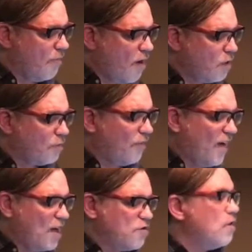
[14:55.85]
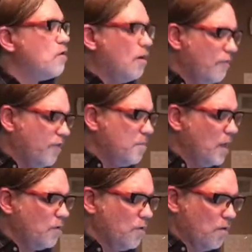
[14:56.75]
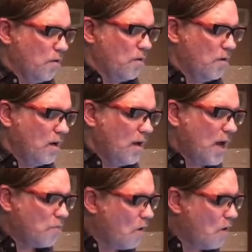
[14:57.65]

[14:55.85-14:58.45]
followed fashions unfamiliar to her,